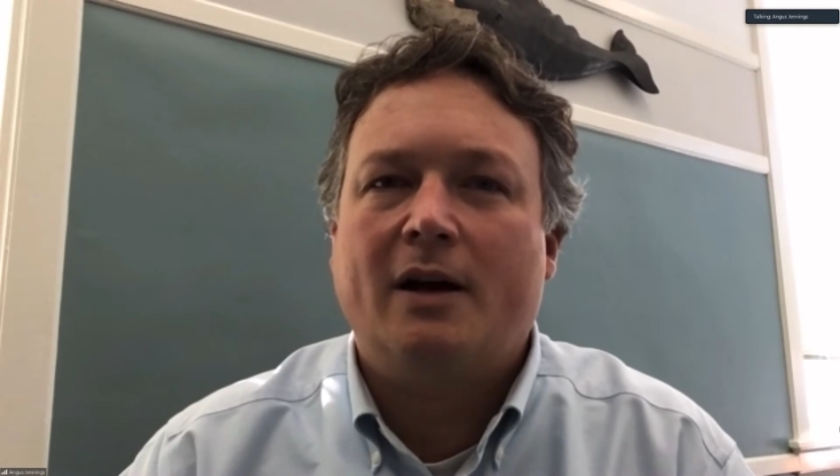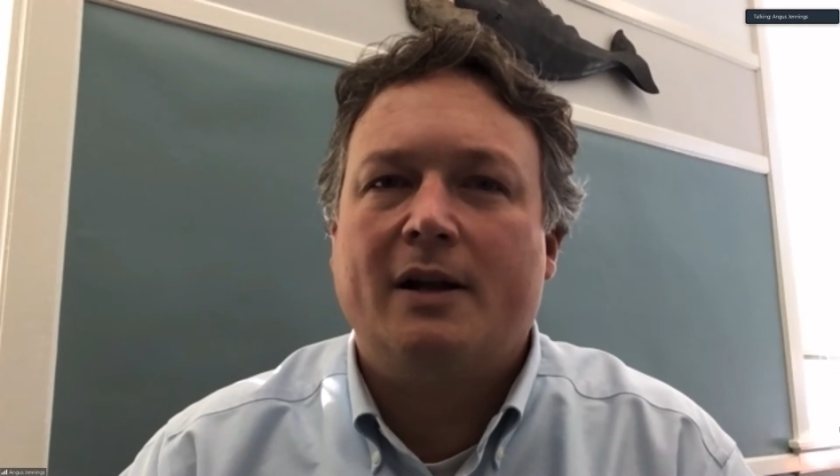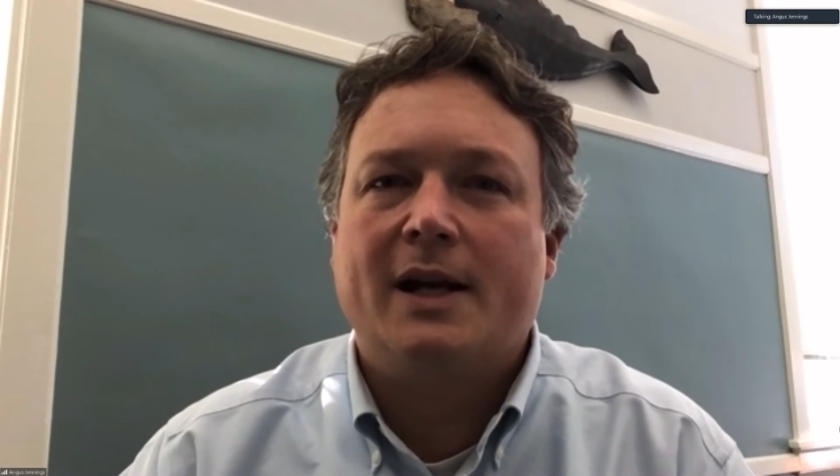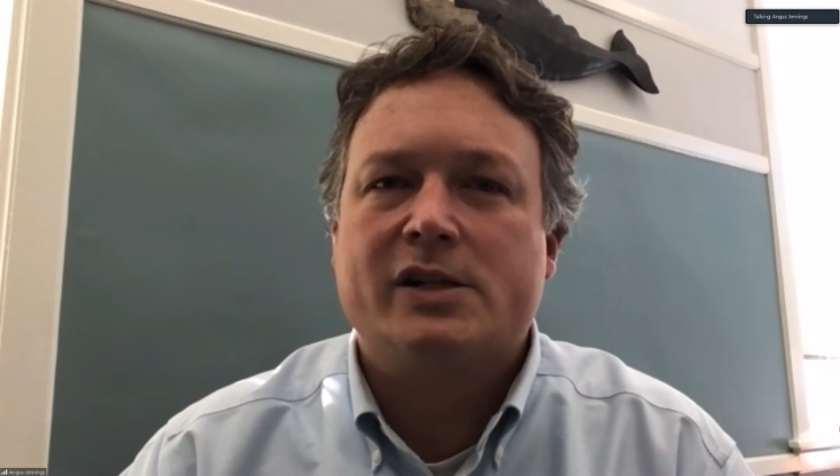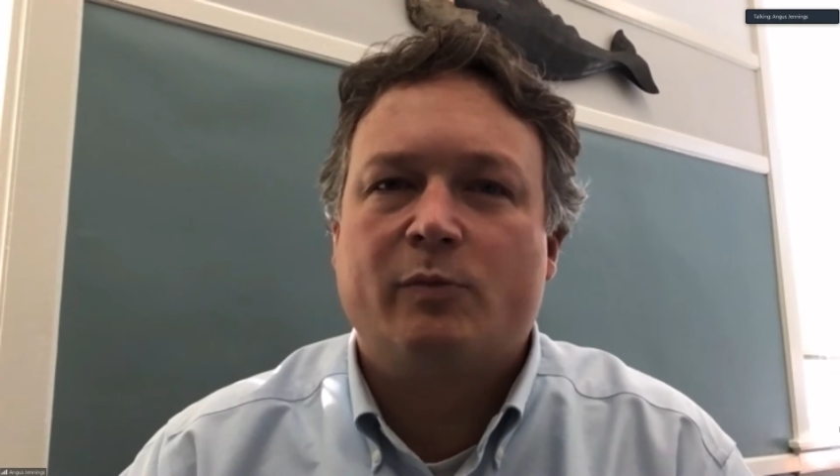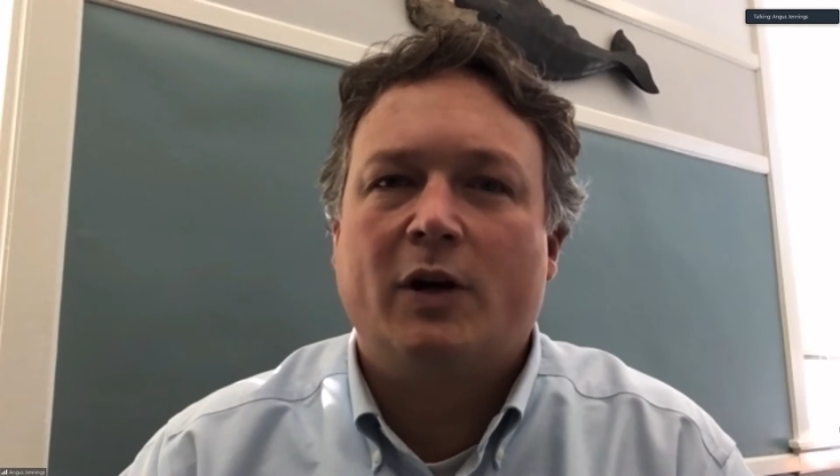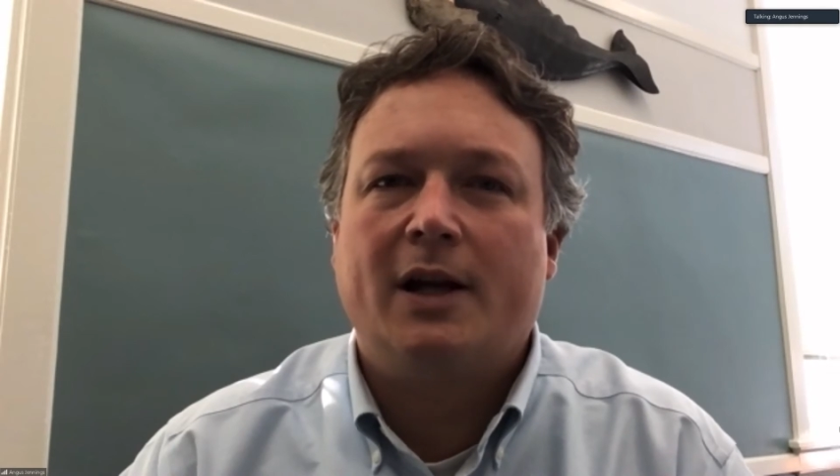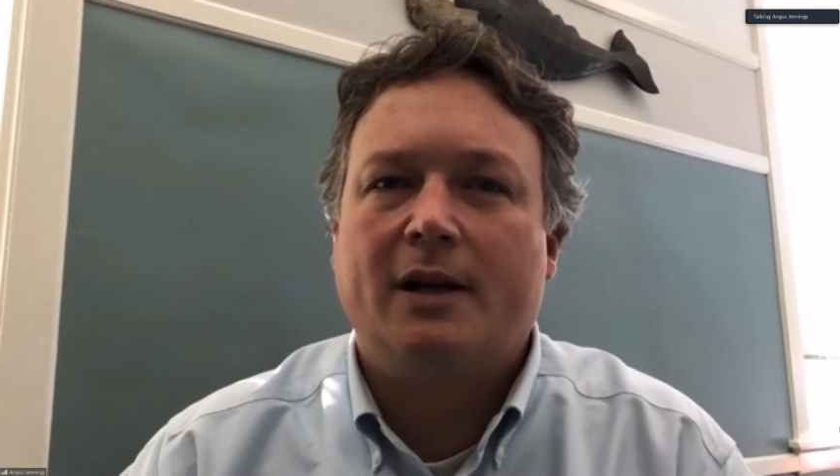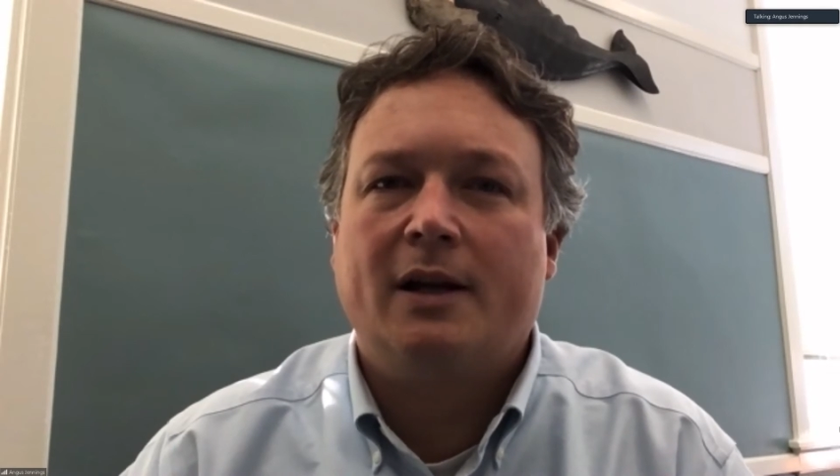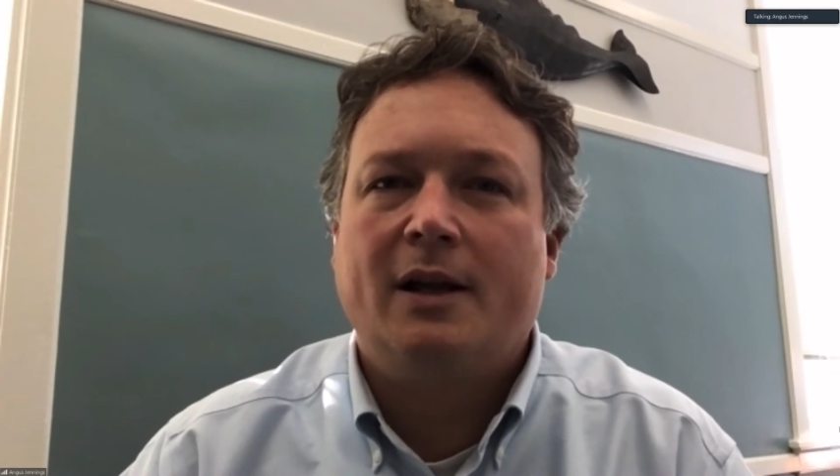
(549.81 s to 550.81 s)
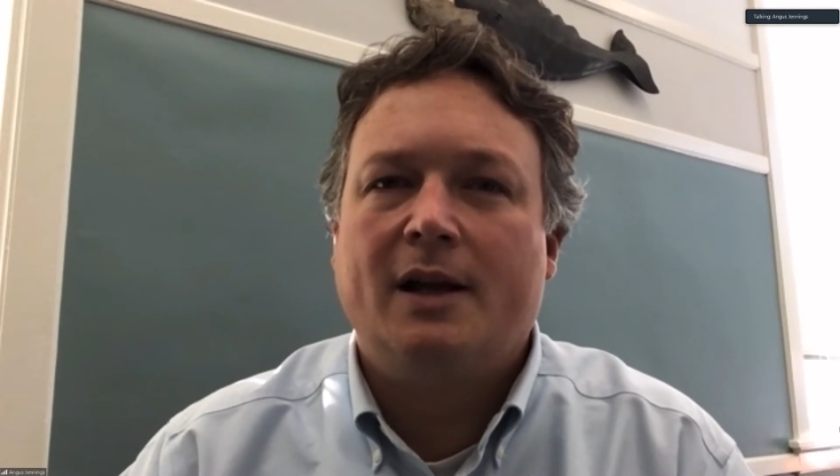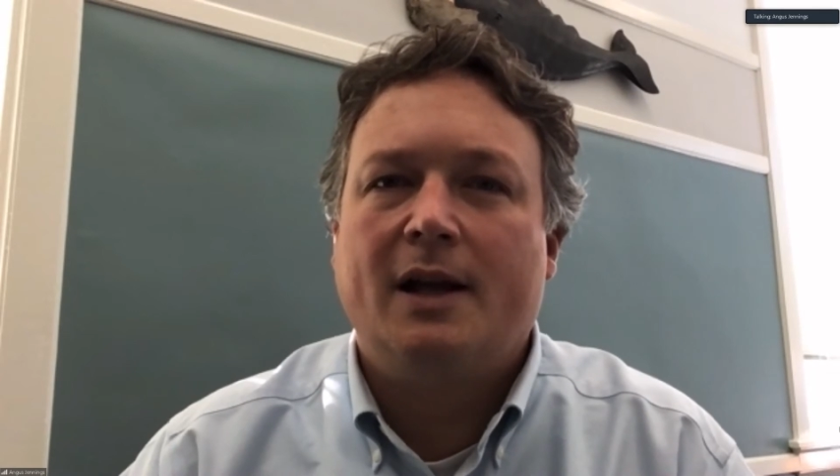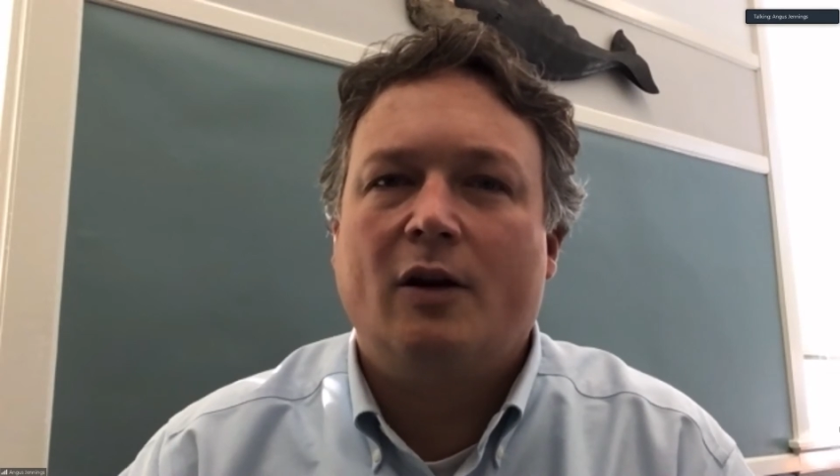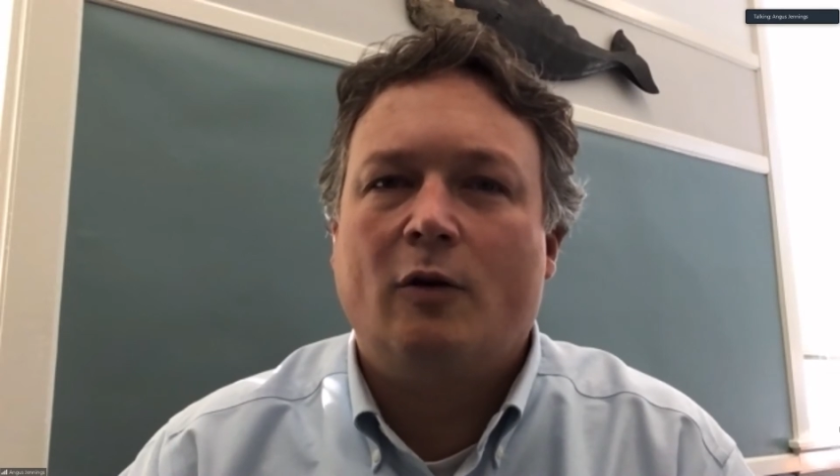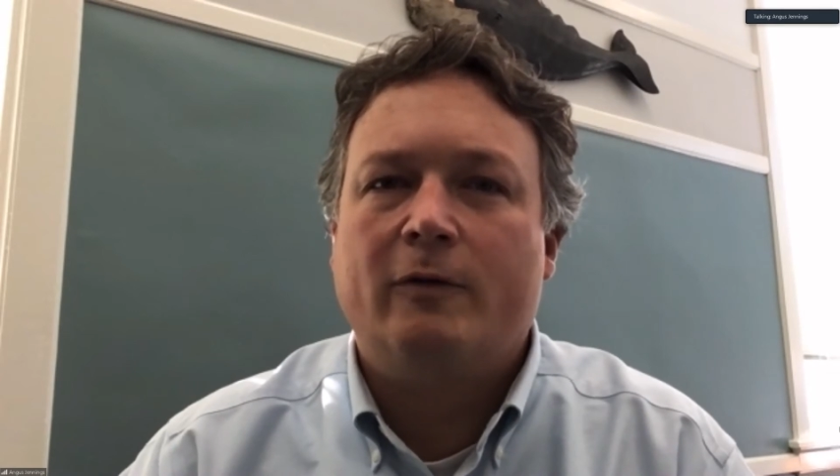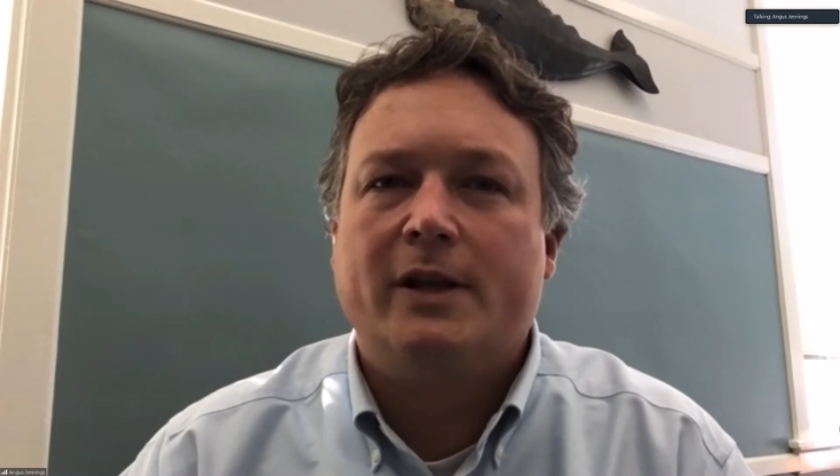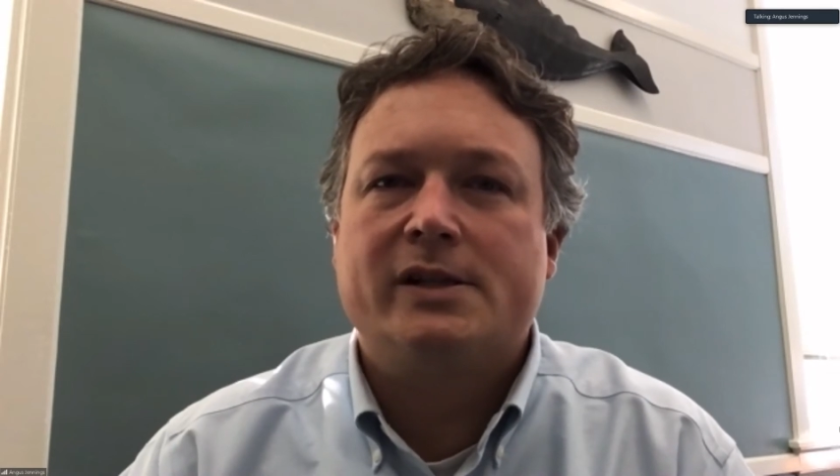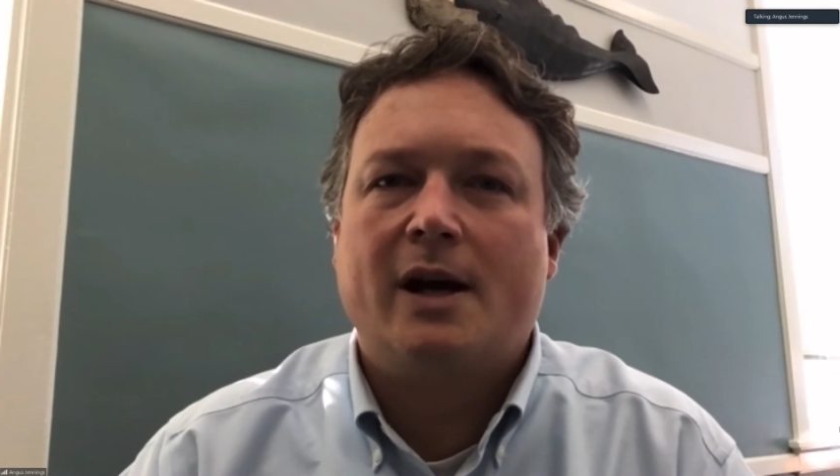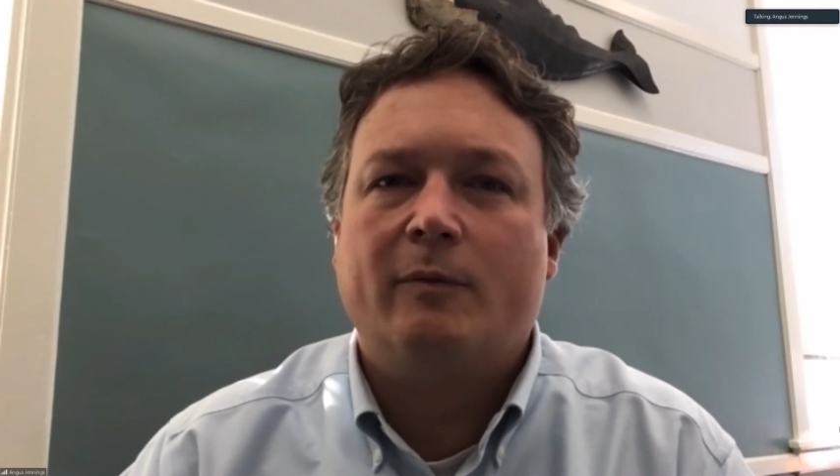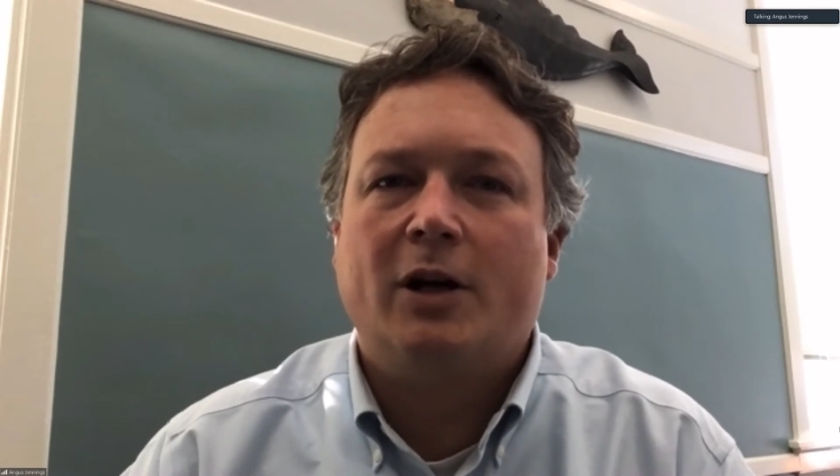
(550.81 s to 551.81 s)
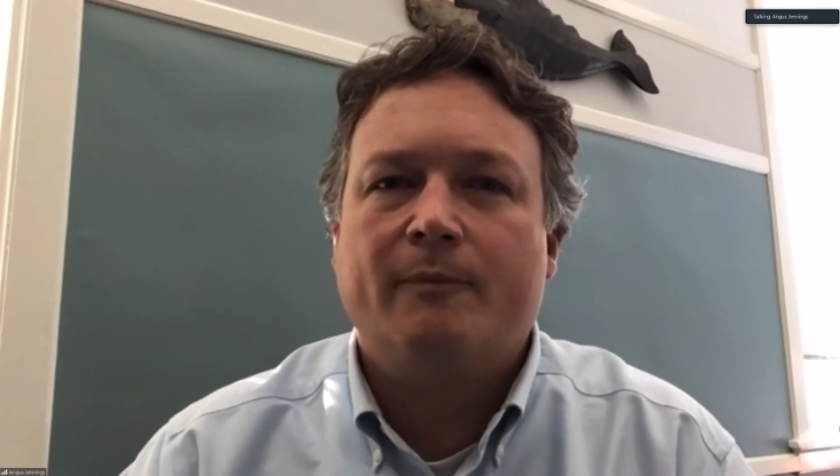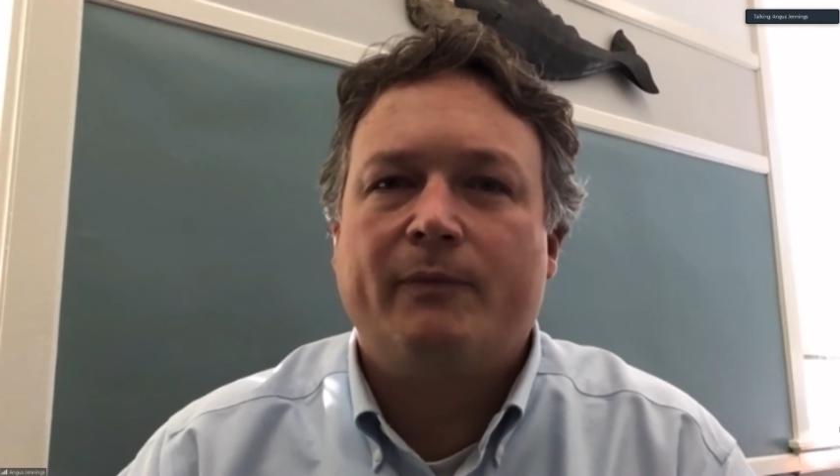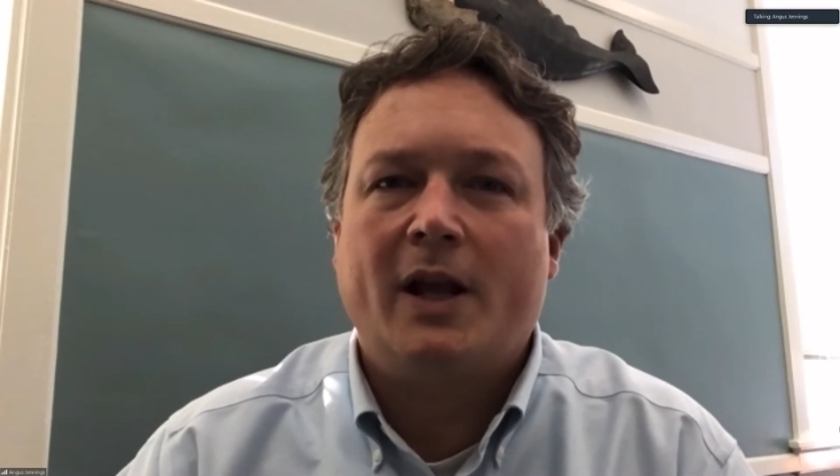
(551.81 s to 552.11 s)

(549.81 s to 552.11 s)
next spring and over the summer.